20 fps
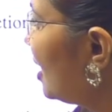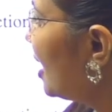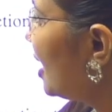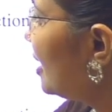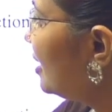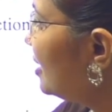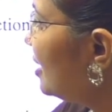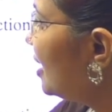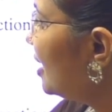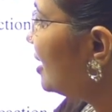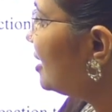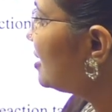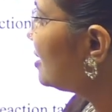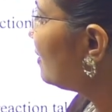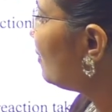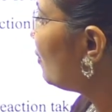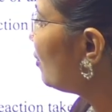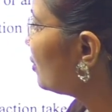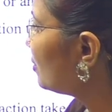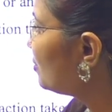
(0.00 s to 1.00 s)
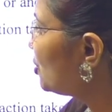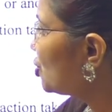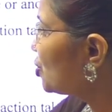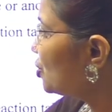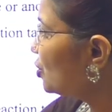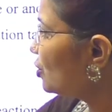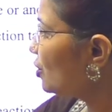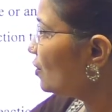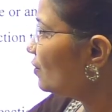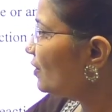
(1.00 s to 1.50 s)
and there is a
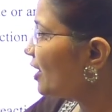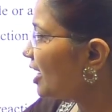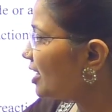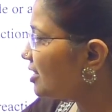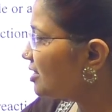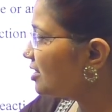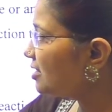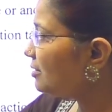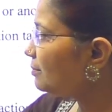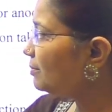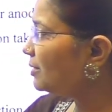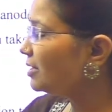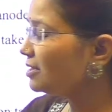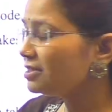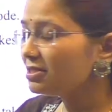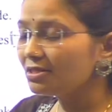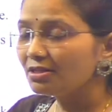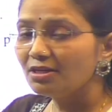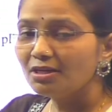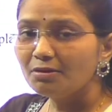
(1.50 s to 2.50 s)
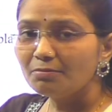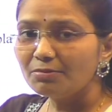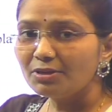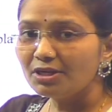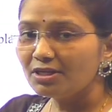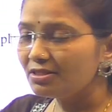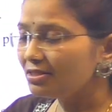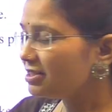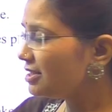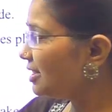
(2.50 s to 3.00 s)
formation of Hg
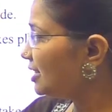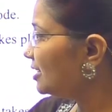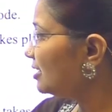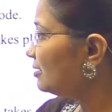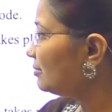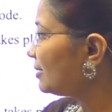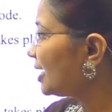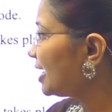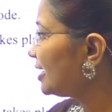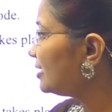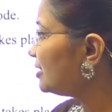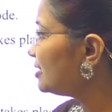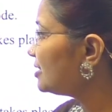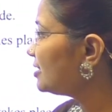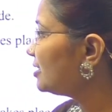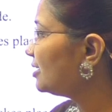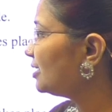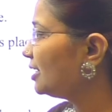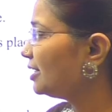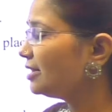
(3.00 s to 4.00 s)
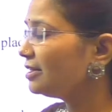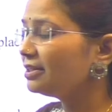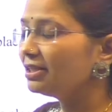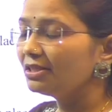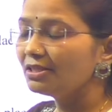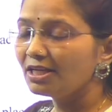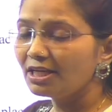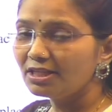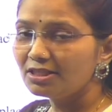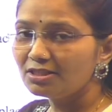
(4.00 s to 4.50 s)
plus Cl minus. Here
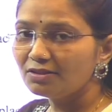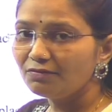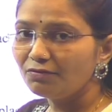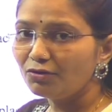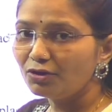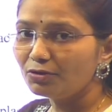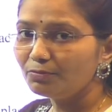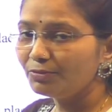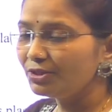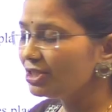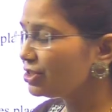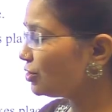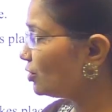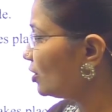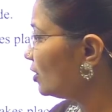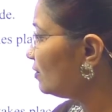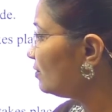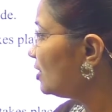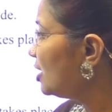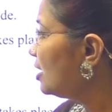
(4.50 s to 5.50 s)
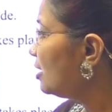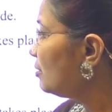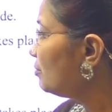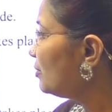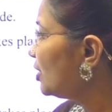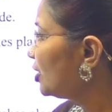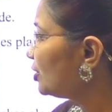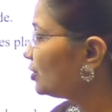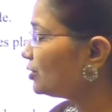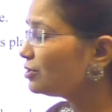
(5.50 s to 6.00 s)
there is a formation of
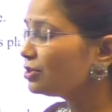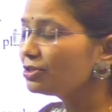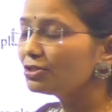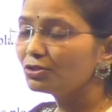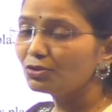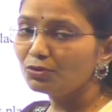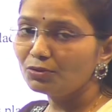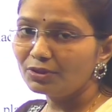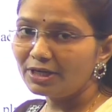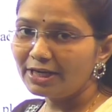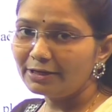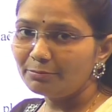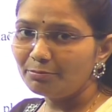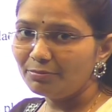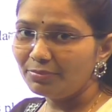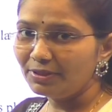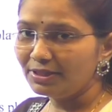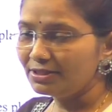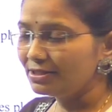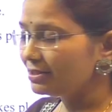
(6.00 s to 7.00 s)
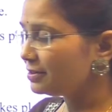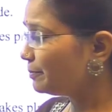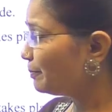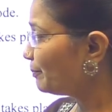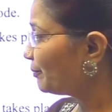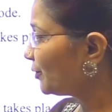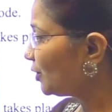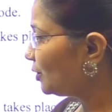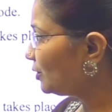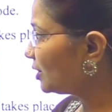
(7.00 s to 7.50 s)
mercurous chloride paste.
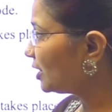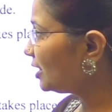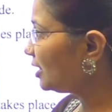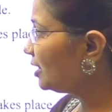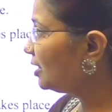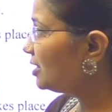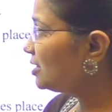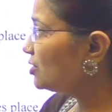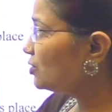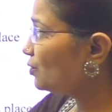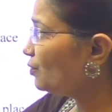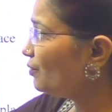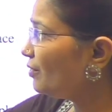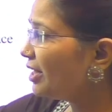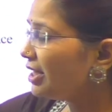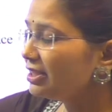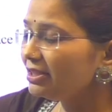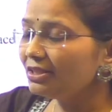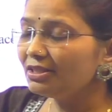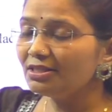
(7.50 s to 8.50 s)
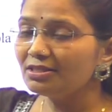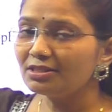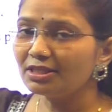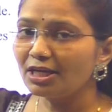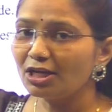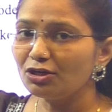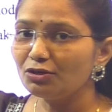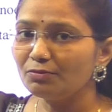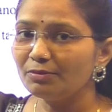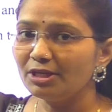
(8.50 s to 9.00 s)
Okay, so when this
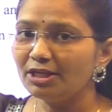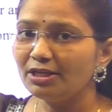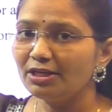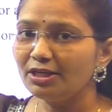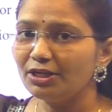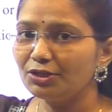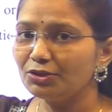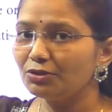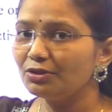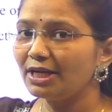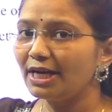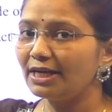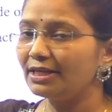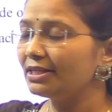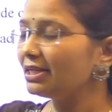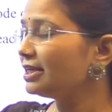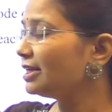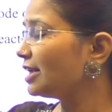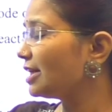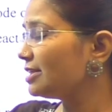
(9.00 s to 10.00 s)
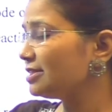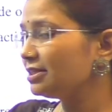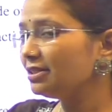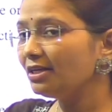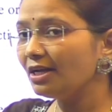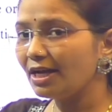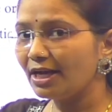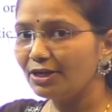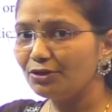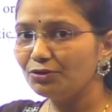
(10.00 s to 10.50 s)
calomel electrode acting as
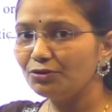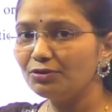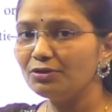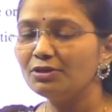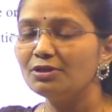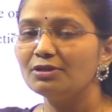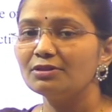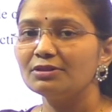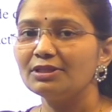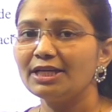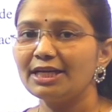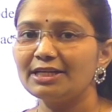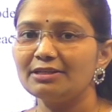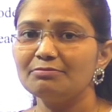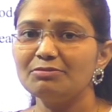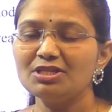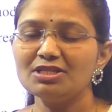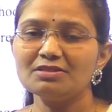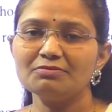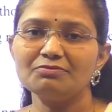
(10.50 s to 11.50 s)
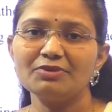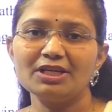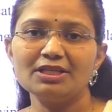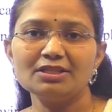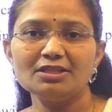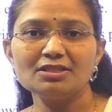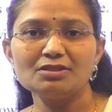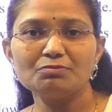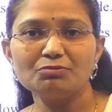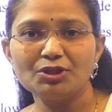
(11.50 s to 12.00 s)
a anode, that means when
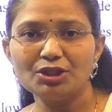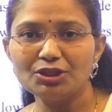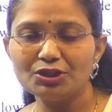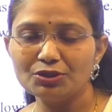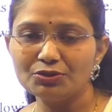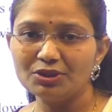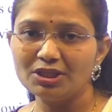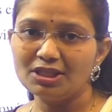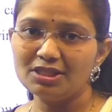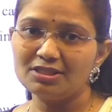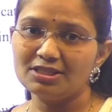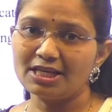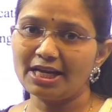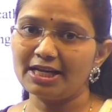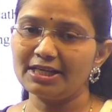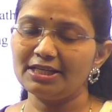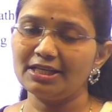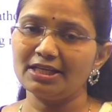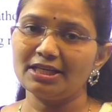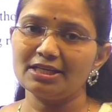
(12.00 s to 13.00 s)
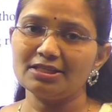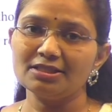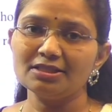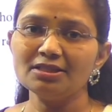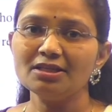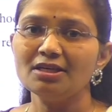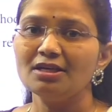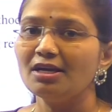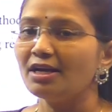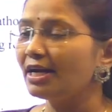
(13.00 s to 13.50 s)
this mercury is acting as a
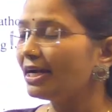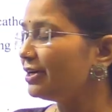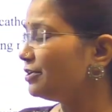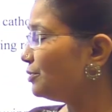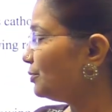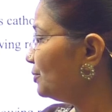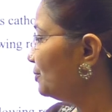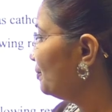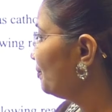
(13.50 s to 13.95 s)
anode.